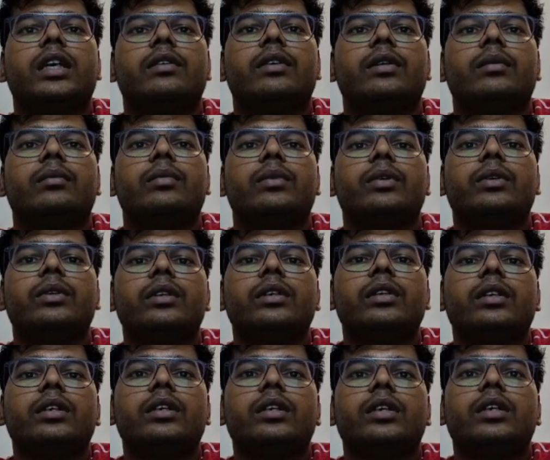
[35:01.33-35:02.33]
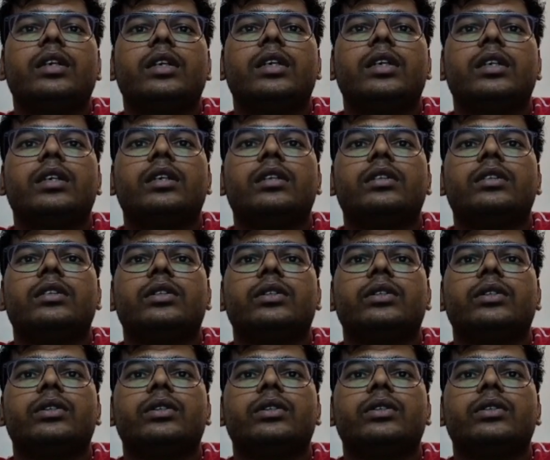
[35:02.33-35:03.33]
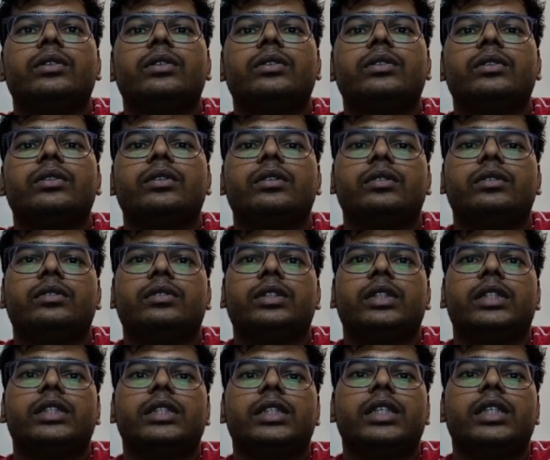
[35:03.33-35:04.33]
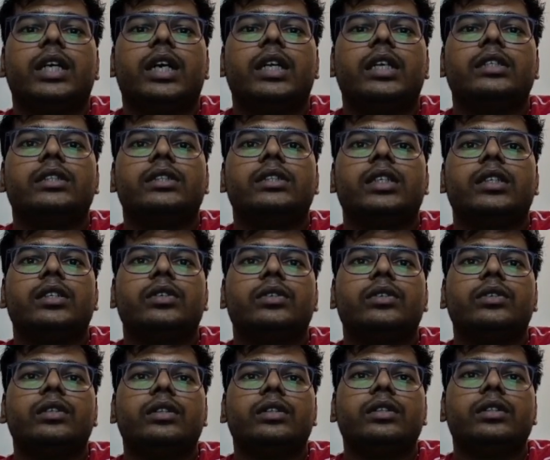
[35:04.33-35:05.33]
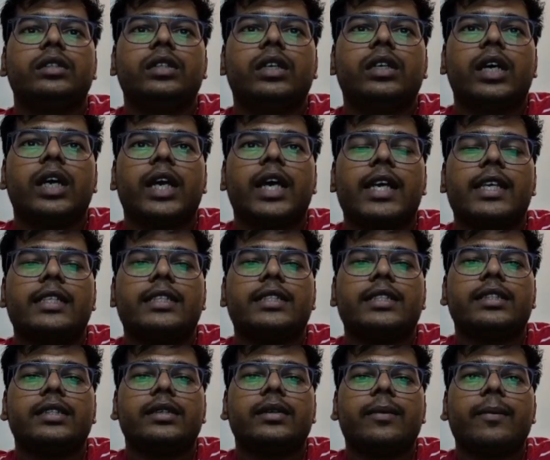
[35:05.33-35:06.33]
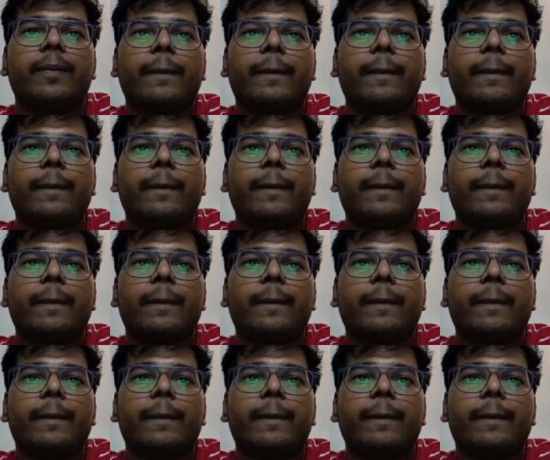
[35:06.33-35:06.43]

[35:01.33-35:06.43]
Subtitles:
having more, so it is recalling churn no as